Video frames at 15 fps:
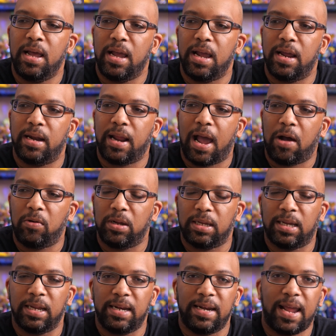and how to
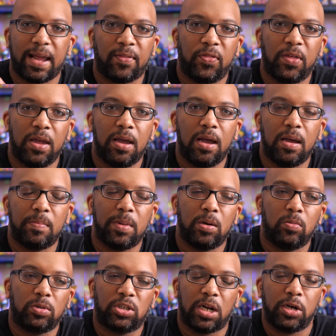connect them?
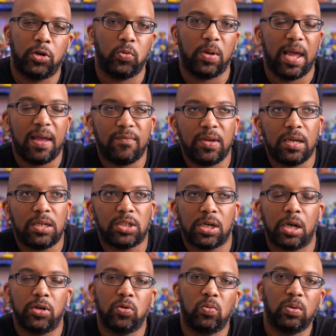And should I do heavy? Should
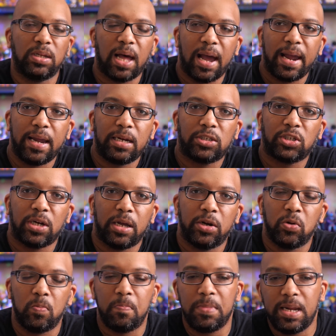I do light? Should I
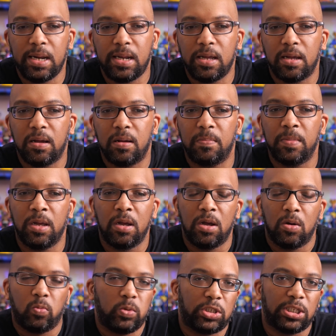do medium?
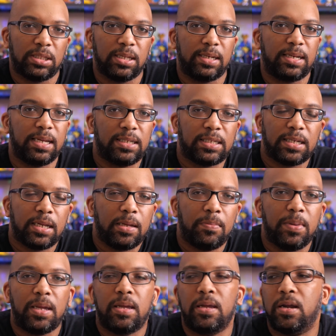What should the density
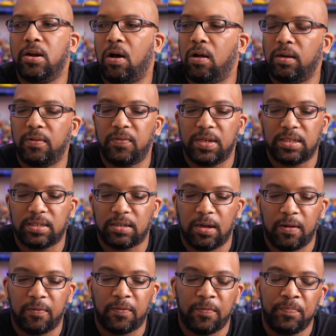be? And all of this
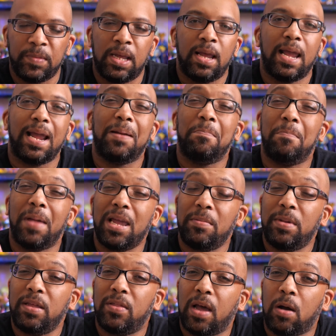stuff. And
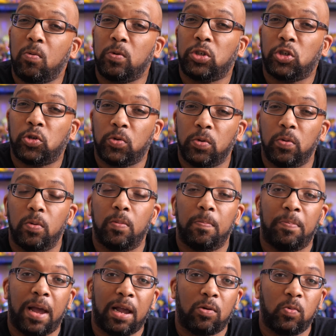maybe that was true
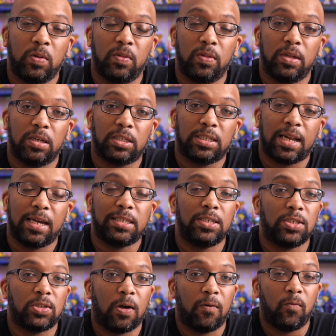back when the
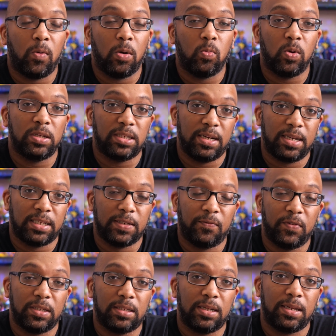slicing software wasn't as
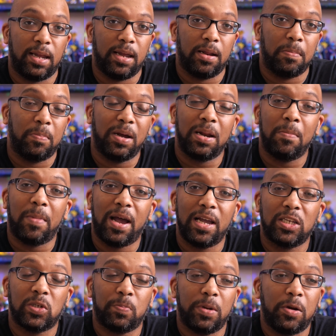sophisticated. But in my
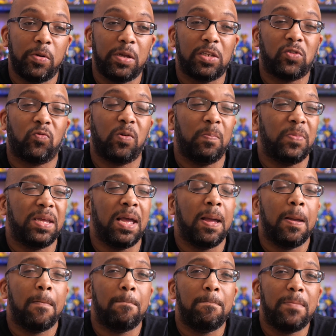experience from the
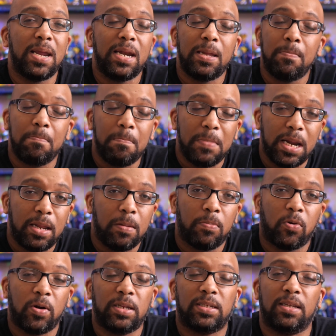many, many
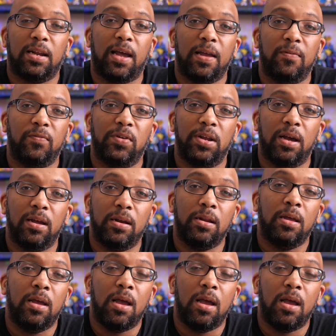prints that I have done,